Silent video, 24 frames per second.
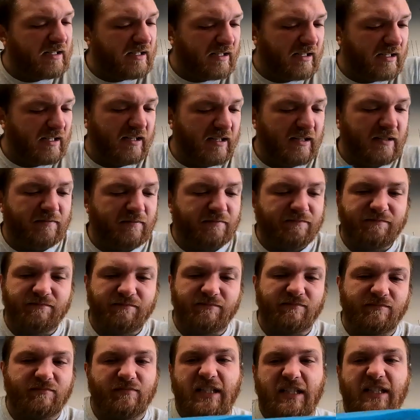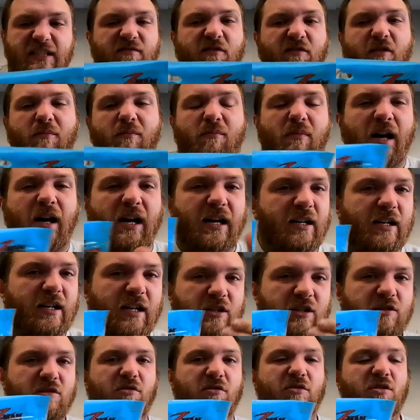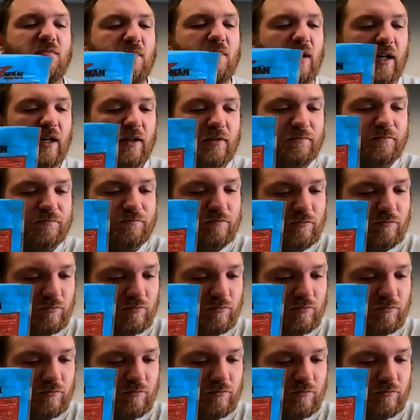at least from my initial smell.